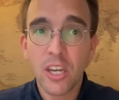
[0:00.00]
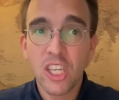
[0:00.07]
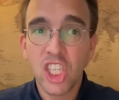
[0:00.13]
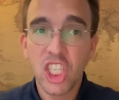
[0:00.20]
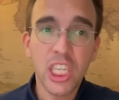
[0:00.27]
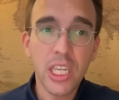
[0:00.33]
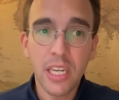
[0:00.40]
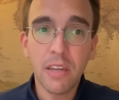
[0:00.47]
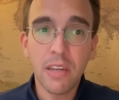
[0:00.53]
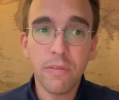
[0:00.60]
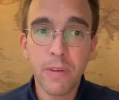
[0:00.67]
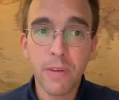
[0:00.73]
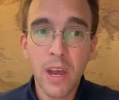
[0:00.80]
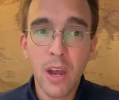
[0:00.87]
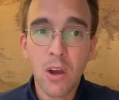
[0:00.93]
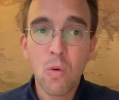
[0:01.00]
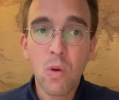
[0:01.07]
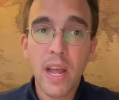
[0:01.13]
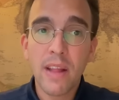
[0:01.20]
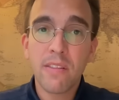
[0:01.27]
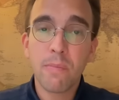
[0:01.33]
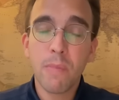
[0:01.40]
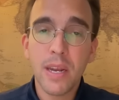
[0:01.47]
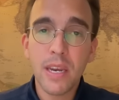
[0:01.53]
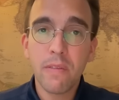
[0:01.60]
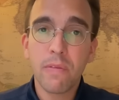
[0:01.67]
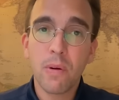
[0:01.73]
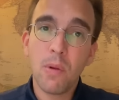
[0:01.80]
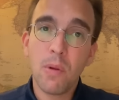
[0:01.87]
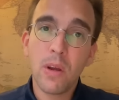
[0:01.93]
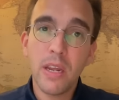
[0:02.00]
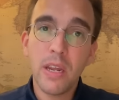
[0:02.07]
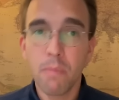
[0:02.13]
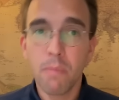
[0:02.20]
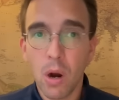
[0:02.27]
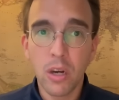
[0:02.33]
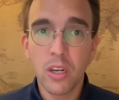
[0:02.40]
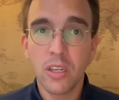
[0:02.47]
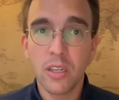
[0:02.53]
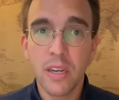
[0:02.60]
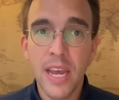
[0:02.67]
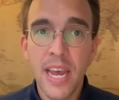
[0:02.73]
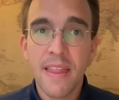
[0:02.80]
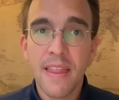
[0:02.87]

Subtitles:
chief who gets money from Lockheed Martin